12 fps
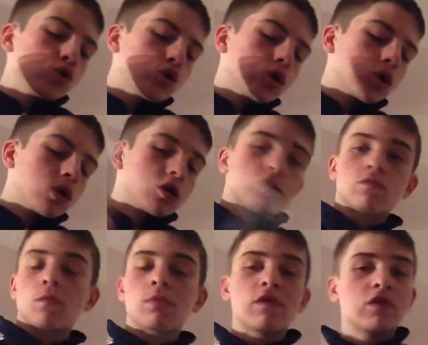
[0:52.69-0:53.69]

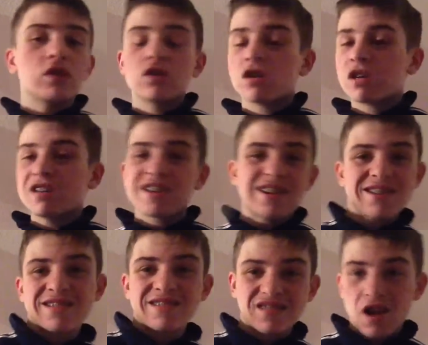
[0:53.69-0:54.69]
Oblivion did,
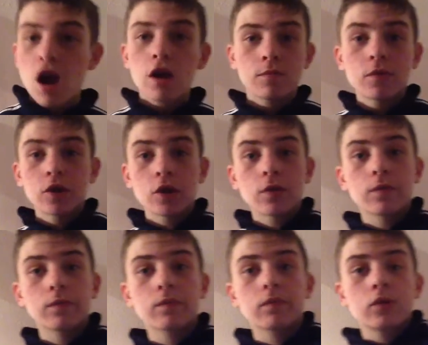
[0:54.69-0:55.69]
and Skyrim you do.
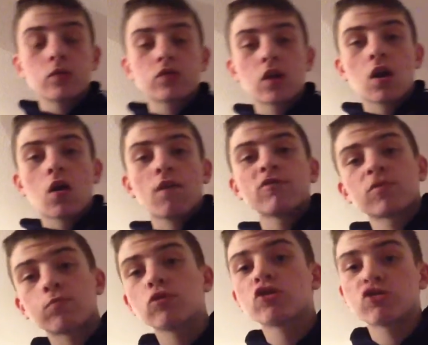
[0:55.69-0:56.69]
You start off as a
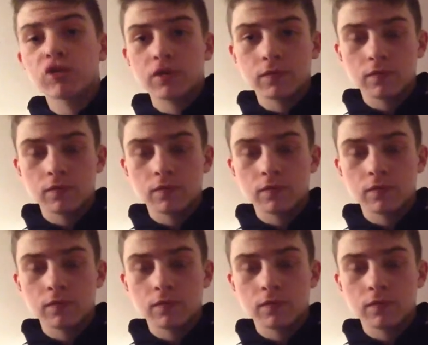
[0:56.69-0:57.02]
prisoner.